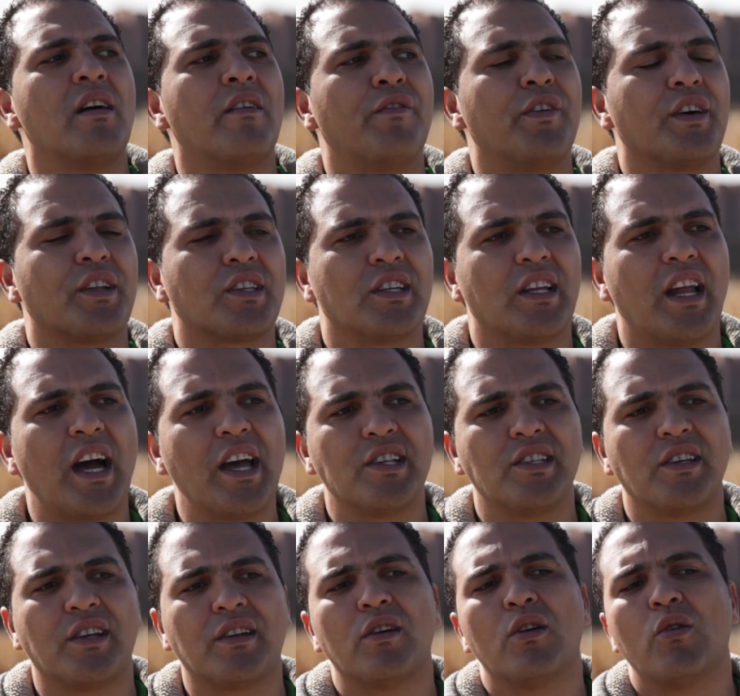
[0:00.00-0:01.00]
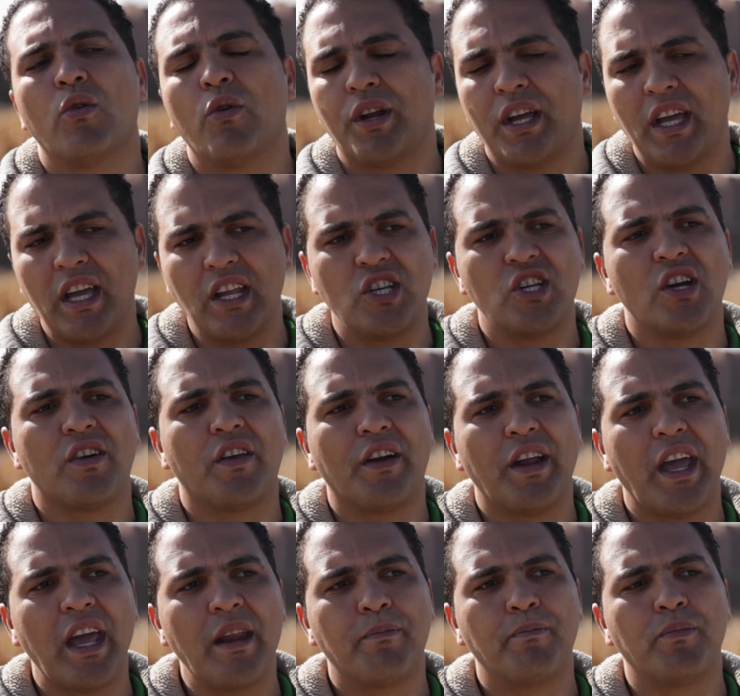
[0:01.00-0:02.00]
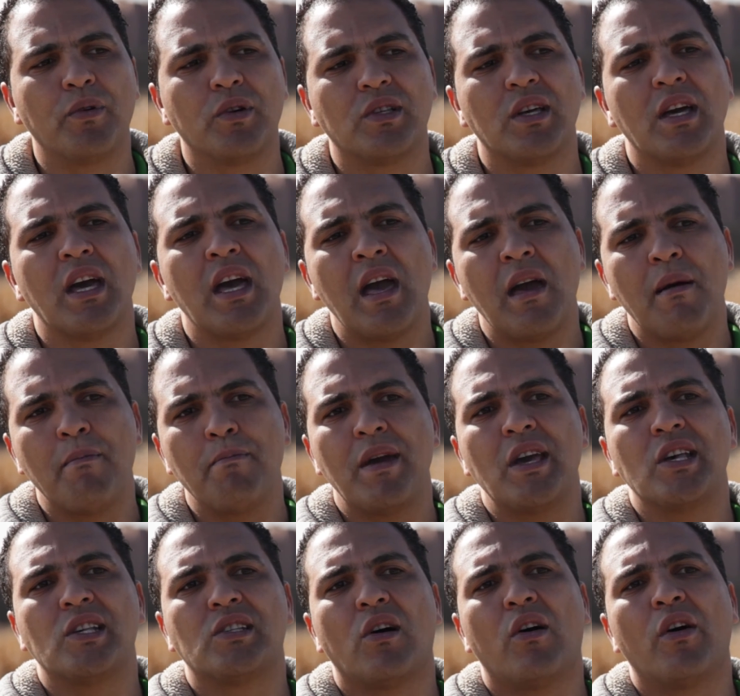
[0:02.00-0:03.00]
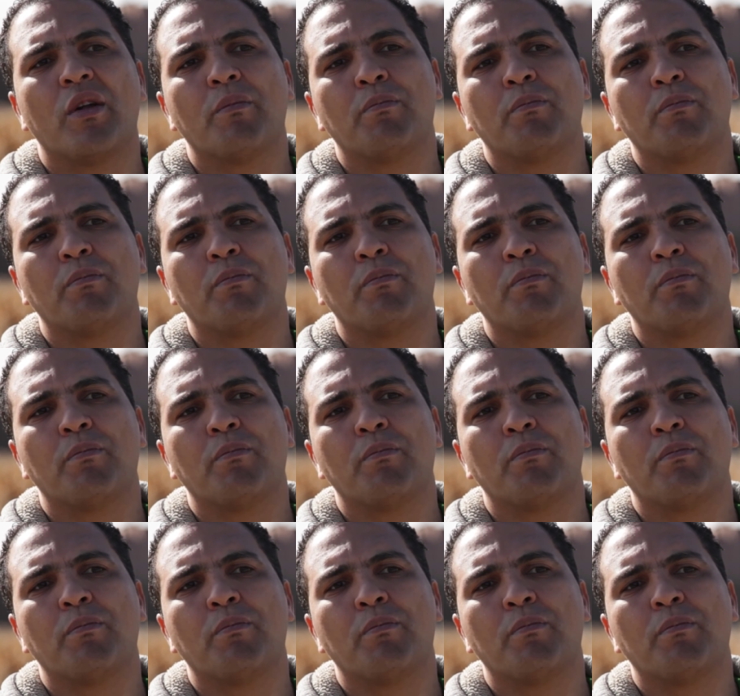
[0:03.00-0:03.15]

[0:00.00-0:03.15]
fertilizer or in general input based on